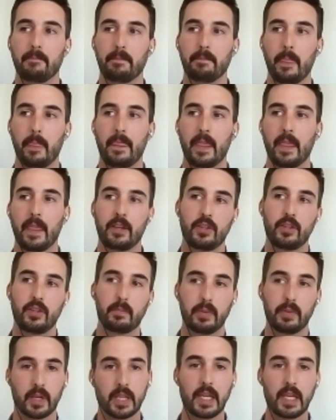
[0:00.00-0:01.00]
They
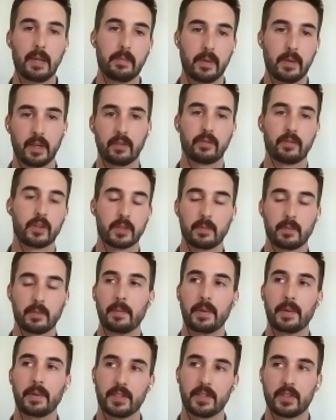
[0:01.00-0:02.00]
do bookkeeping for
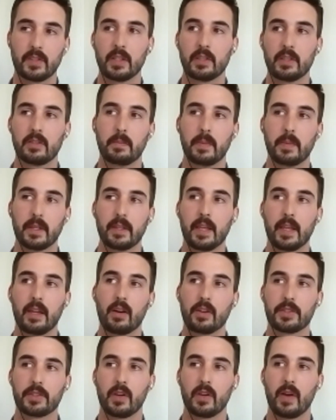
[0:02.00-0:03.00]
small businesses, but they
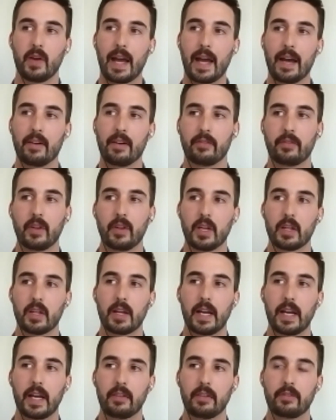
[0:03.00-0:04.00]
also have
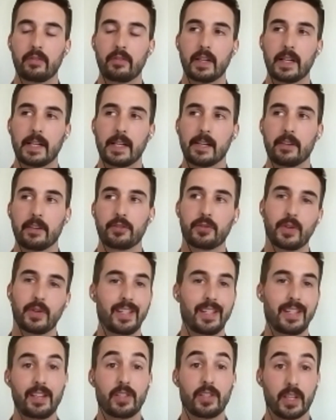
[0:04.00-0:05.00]
kind of
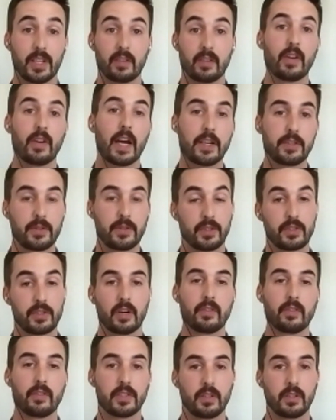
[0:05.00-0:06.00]
strategic advisory
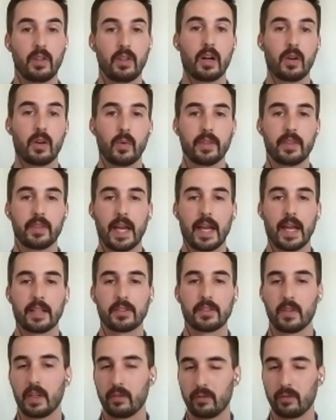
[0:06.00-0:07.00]
service along with that.
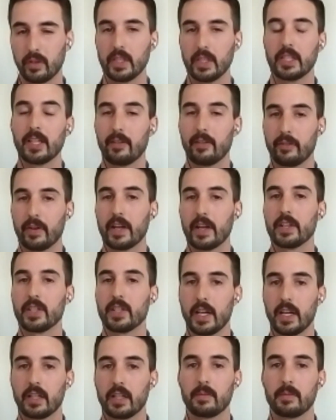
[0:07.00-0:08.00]
So they've really
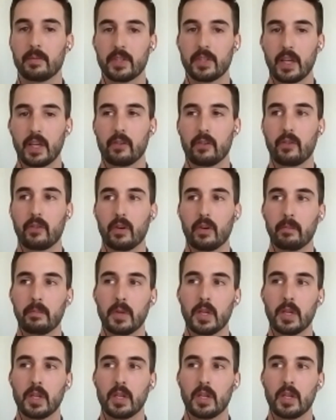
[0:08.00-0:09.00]
differentiated themselves
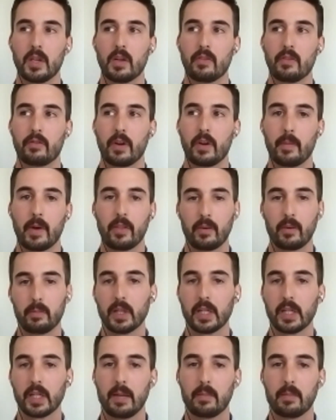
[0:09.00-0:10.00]
from other
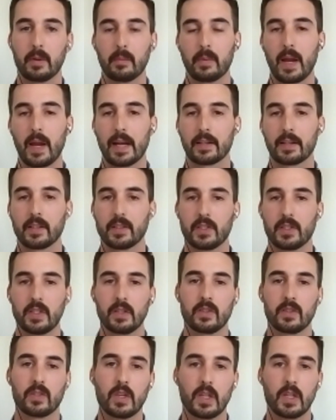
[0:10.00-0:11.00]
bookkeeping
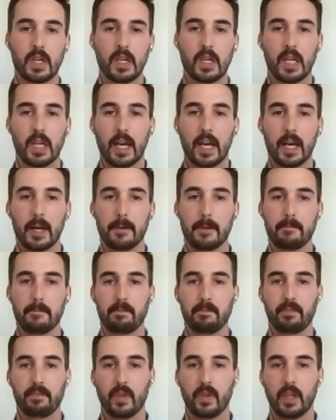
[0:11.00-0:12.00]
practices.
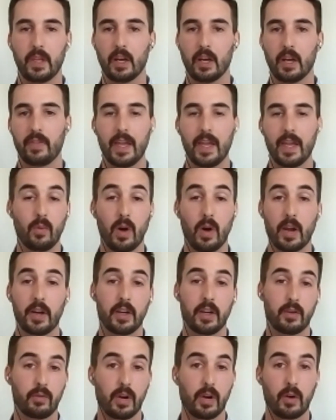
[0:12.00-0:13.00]
They
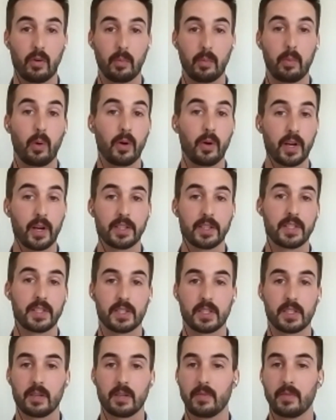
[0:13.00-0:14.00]
wanted a reporting
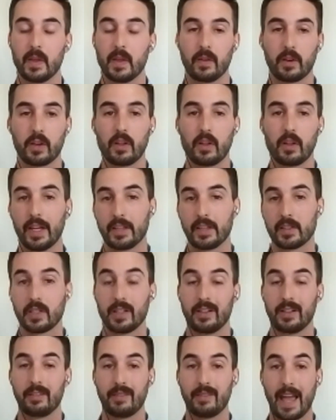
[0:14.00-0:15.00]
system that their clients
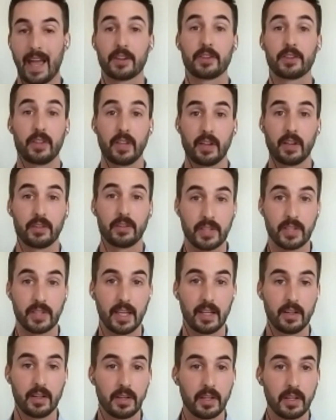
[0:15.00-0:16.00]
could actually
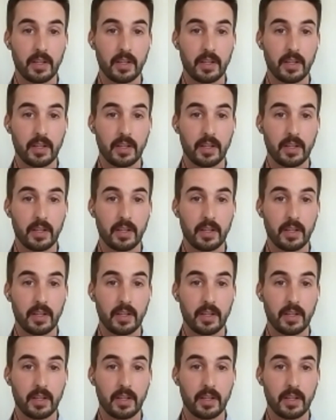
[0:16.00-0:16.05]
understand.